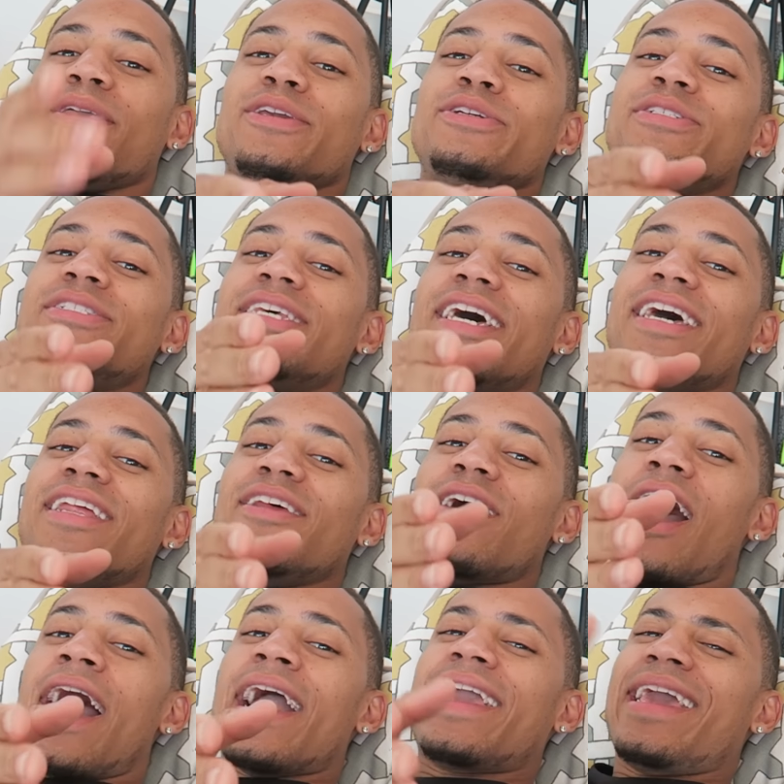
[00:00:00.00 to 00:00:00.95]
You
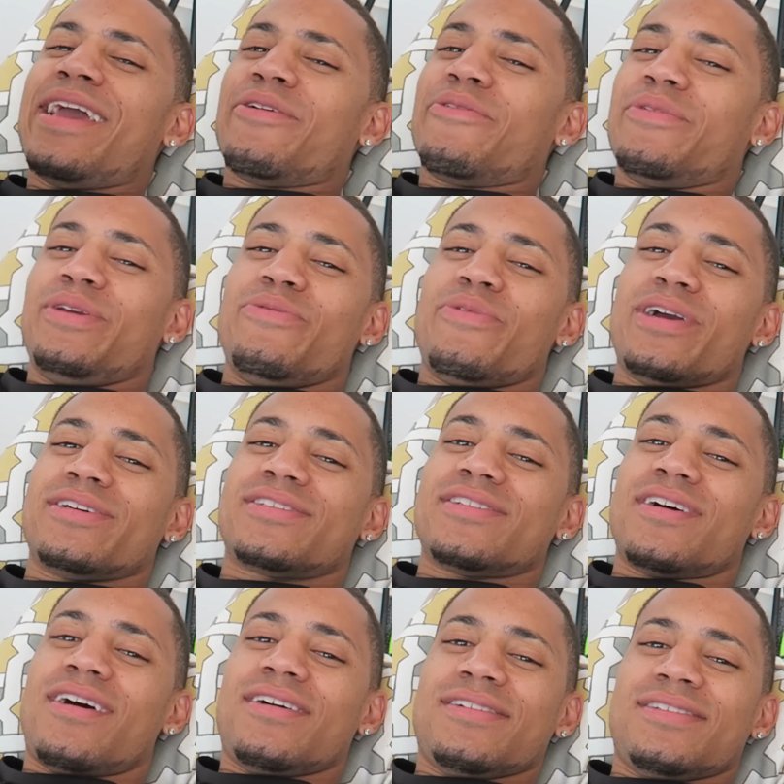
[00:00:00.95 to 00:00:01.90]
said, I can't rewear
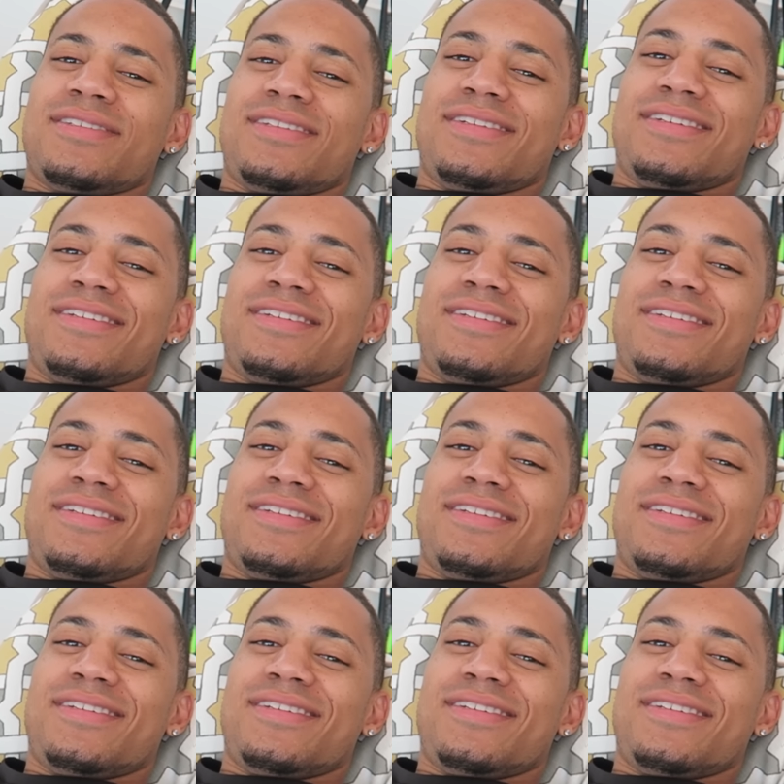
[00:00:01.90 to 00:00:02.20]
socks?